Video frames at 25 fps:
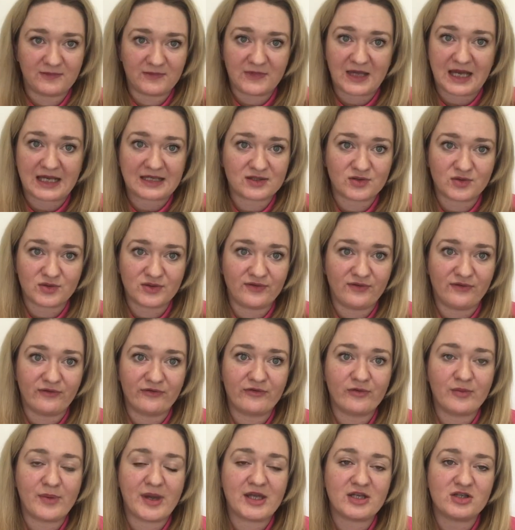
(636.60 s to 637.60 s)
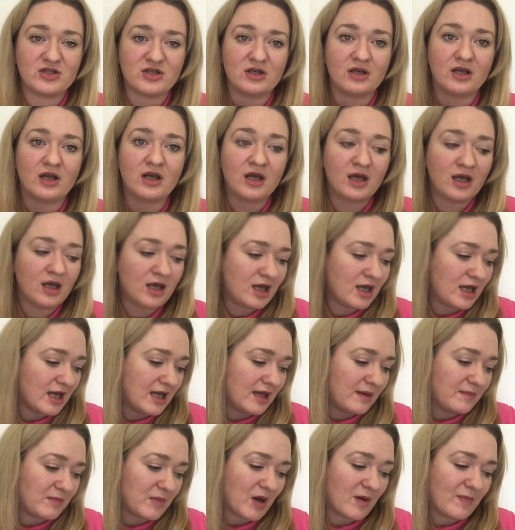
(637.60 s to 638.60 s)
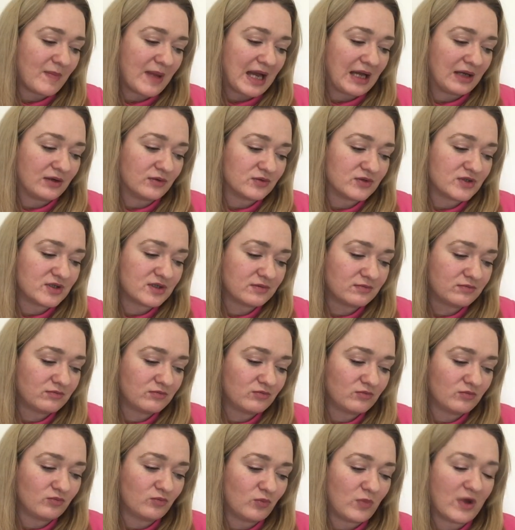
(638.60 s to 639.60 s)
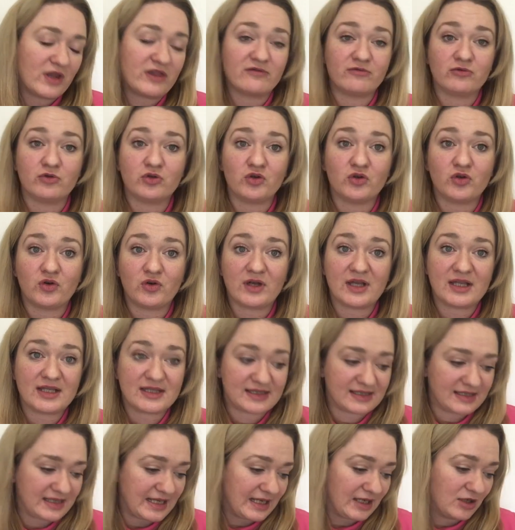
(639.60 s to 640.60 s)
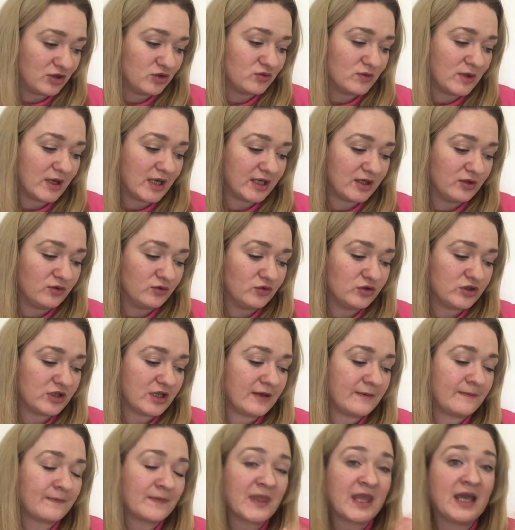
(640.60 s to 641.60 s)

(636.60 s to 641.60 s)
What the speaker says: That sort of information about whether or not it's in good working order.